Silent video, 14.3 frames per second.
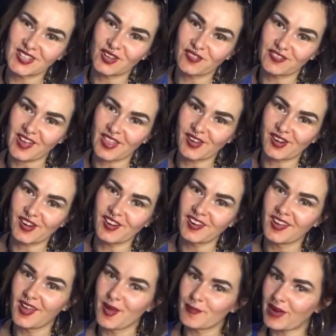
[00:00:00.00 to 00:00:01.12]
feather.
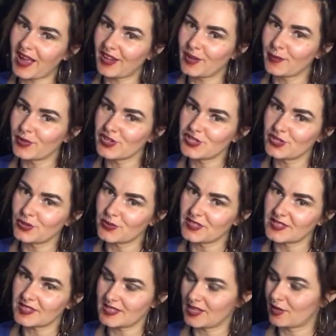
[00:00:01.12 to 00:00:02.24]
Pile number 2 was the
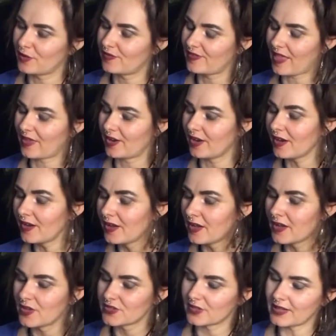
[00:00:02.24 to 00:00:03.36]
seagull feather.
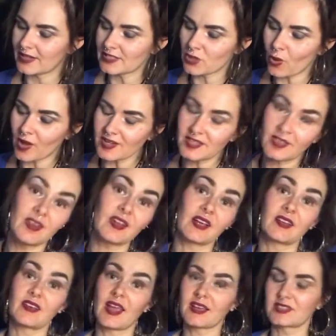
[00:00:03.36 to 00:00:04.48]
So let's go on to the
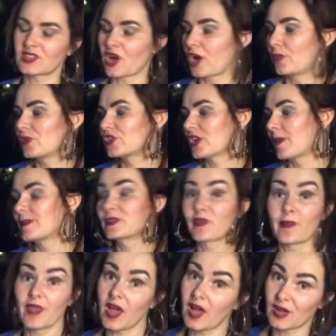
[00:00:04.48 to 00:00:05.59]
next card, which comes from
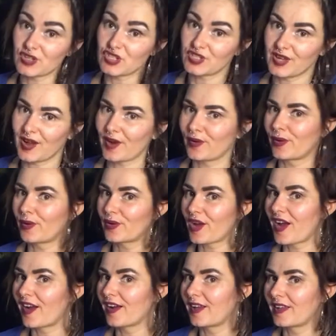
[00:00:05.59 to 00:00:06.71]
the Hush tarot
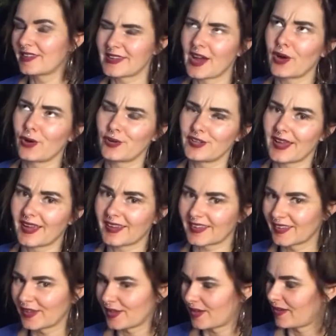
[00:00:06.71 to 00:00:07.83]
deck.
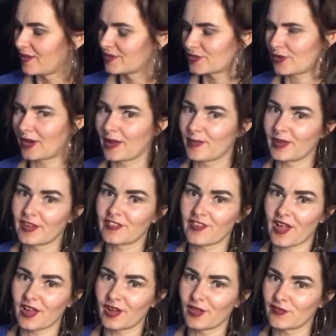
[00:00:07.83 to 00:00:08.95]
Sorry, I'm like
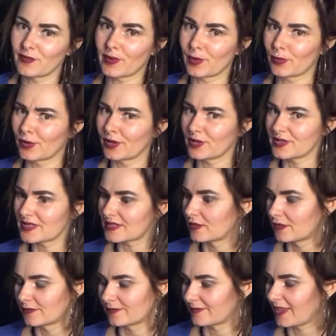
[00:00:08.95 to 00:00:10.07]
falling all over my words.
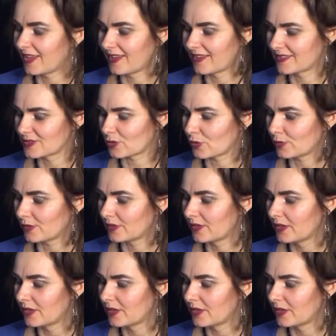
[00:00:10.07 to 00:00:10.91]
It's horrible.